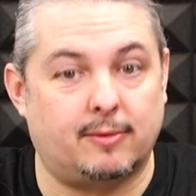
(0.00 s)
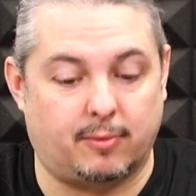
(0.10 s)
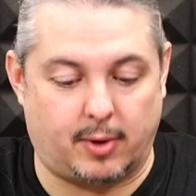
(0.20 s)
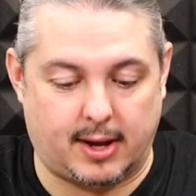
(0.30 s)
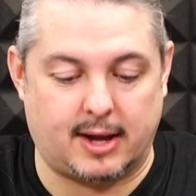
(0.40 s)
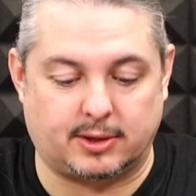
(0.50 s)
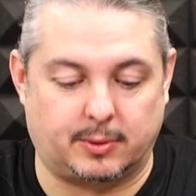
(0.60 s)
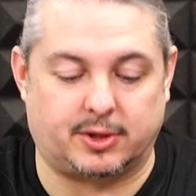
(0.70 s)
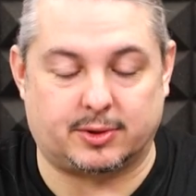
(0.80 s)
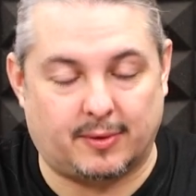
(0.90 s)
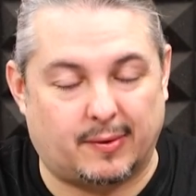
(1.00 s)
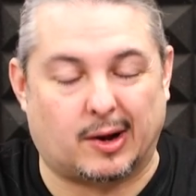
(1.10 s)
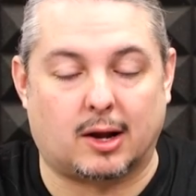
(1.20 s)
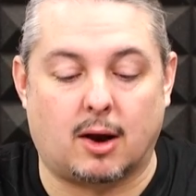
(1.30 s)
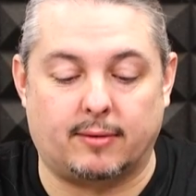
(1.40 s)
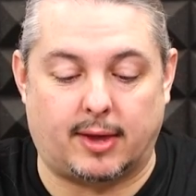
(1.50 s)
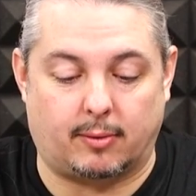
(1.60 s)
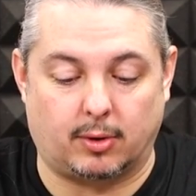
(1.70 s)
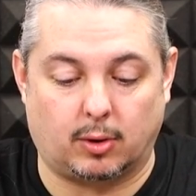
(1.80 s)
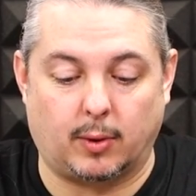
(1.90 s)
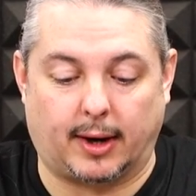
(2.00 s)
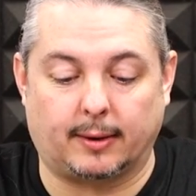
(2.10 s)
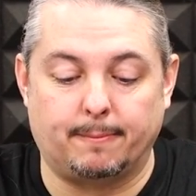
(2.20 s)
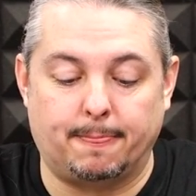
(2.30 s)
the forty-eight switches. So I figured I'd cover that real quick.